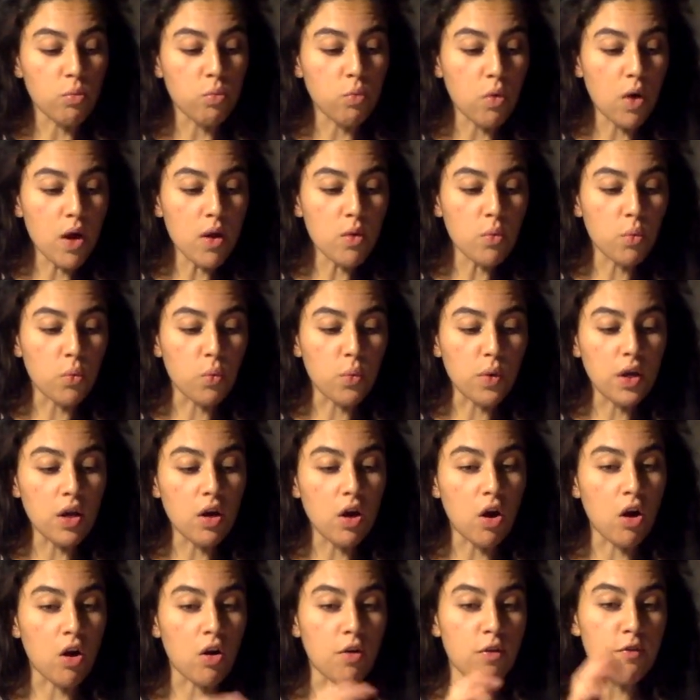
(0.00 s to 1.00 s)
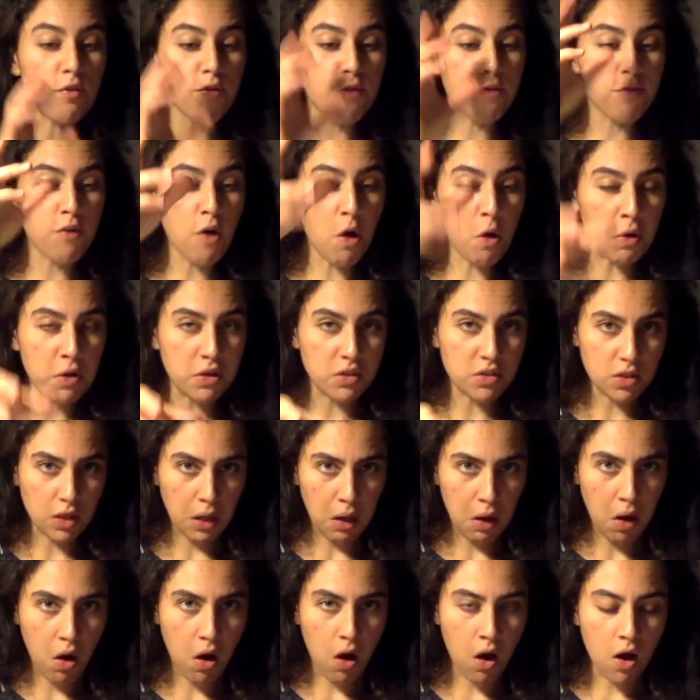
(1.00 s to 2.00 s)
what we are
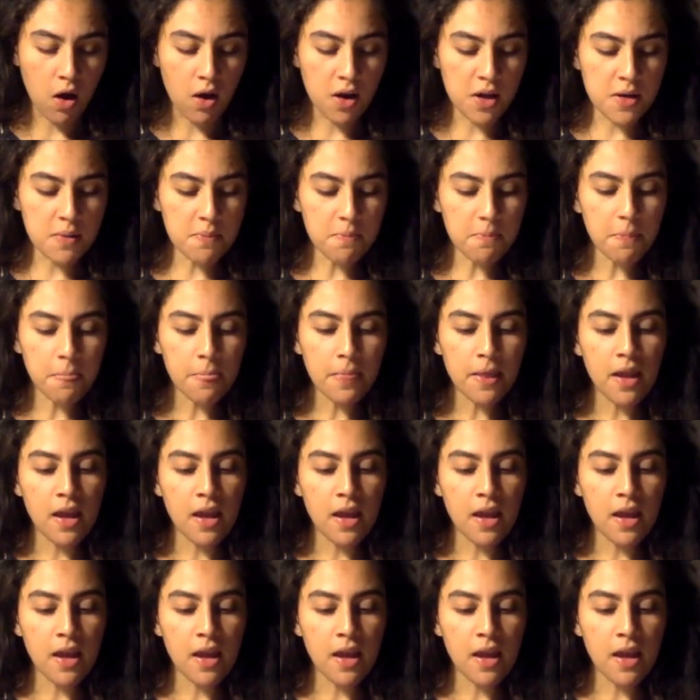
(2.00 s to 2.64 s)
focusing on,